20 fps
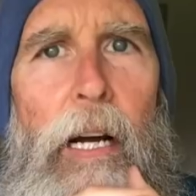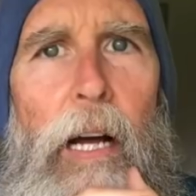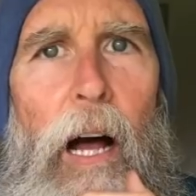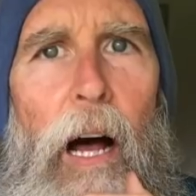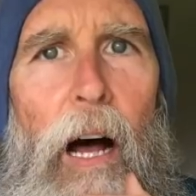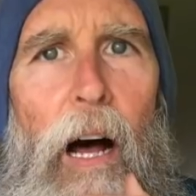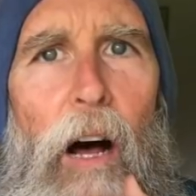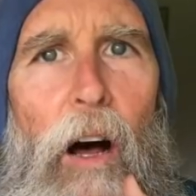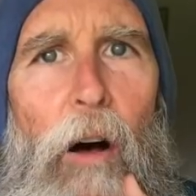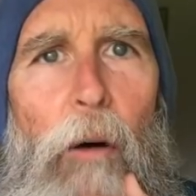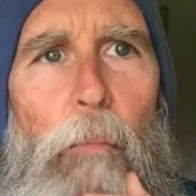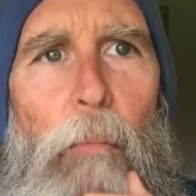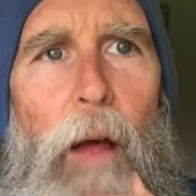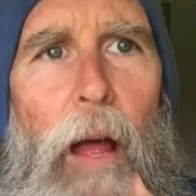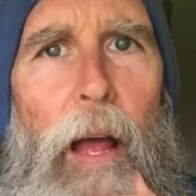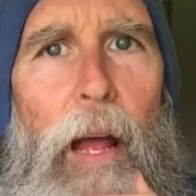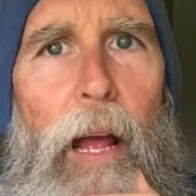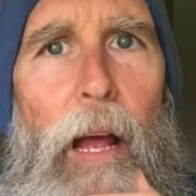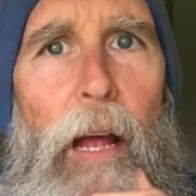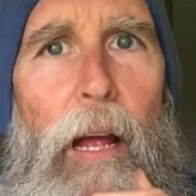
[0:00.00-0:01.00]
um,
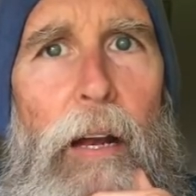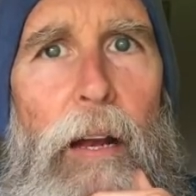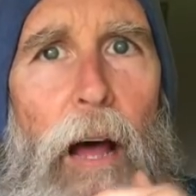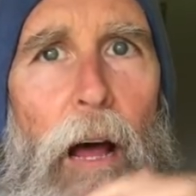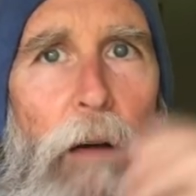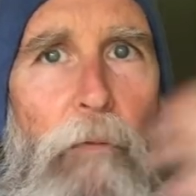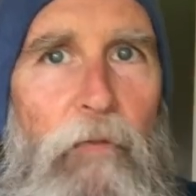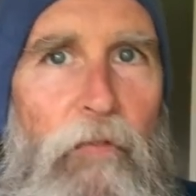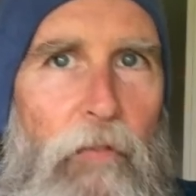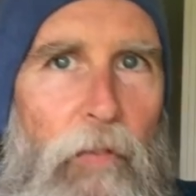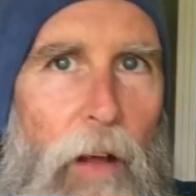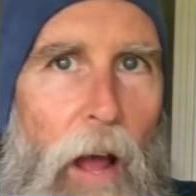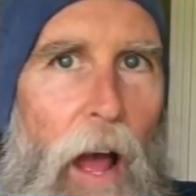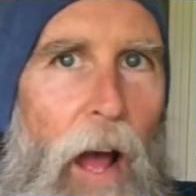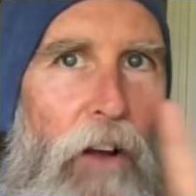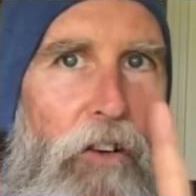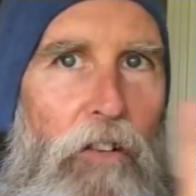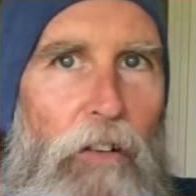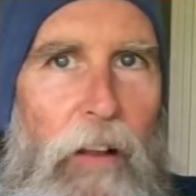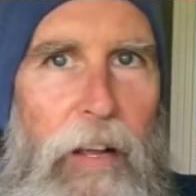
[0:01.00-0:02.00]
and I've
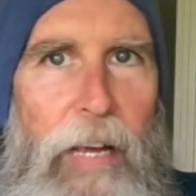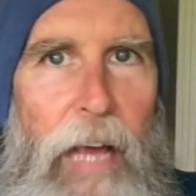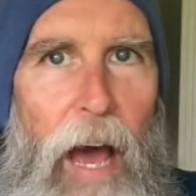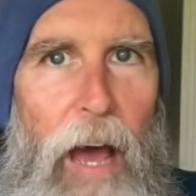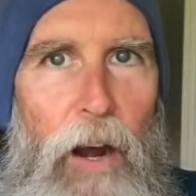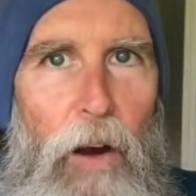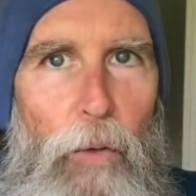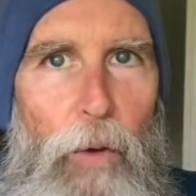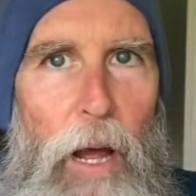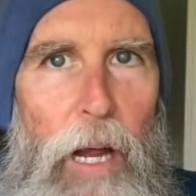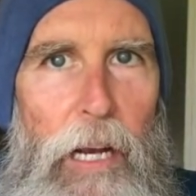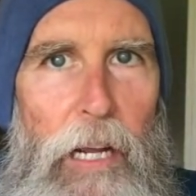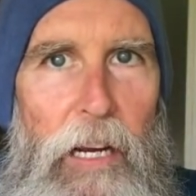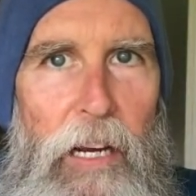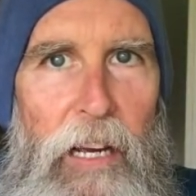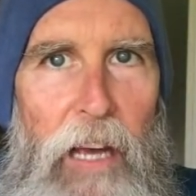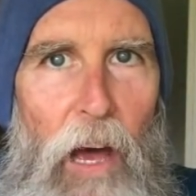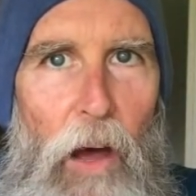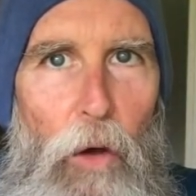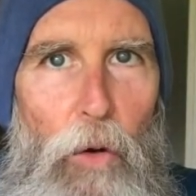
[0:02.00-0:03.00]
actually got it ready
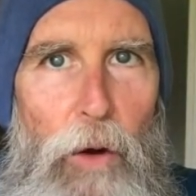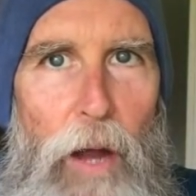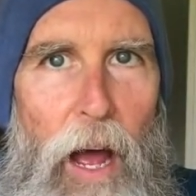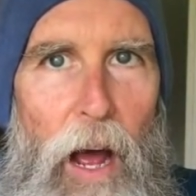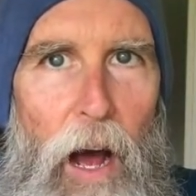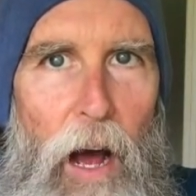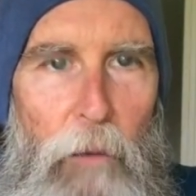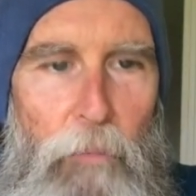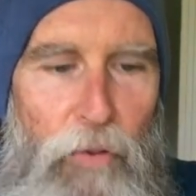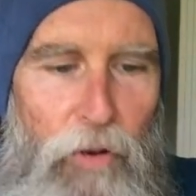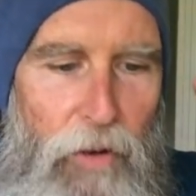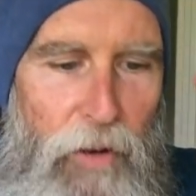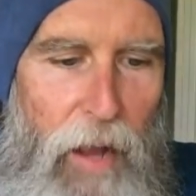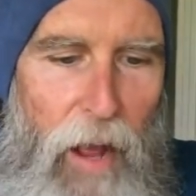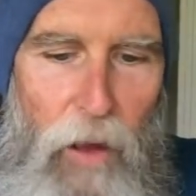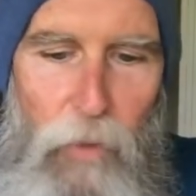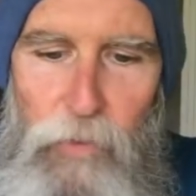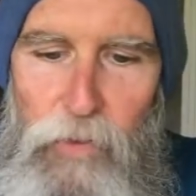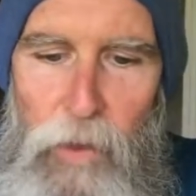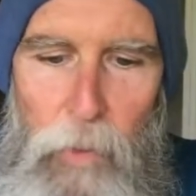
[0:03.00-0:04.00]
to go now. I put
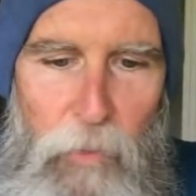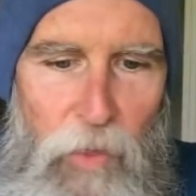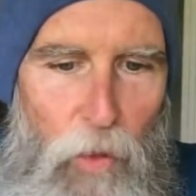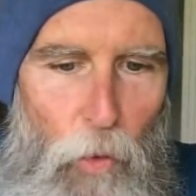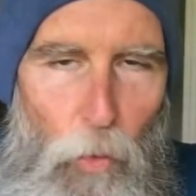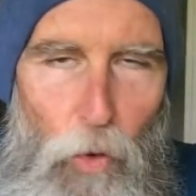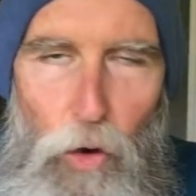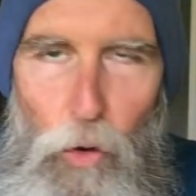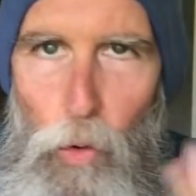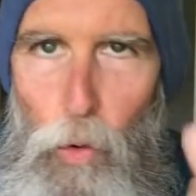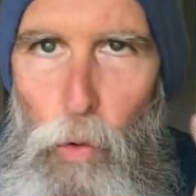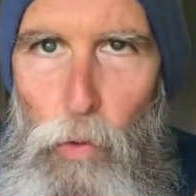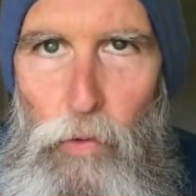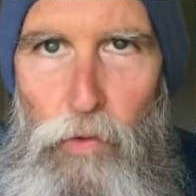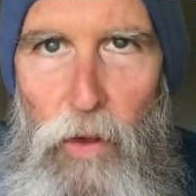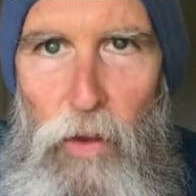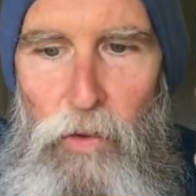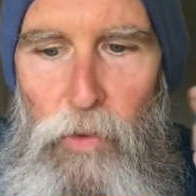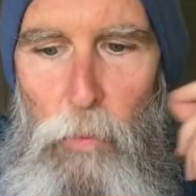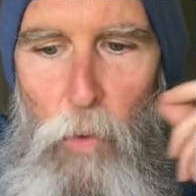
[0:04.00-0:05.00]
down some of the rules
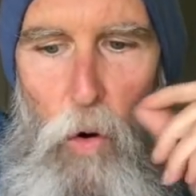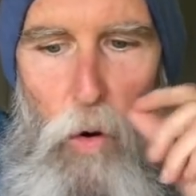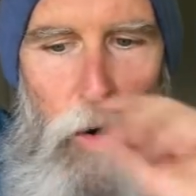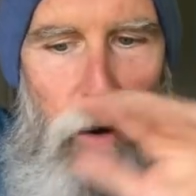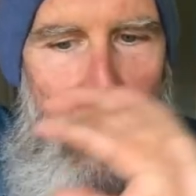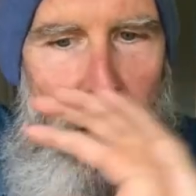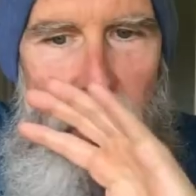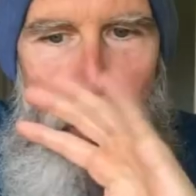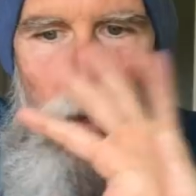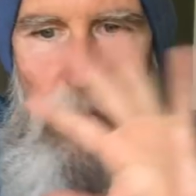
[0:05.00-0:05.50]
this morning.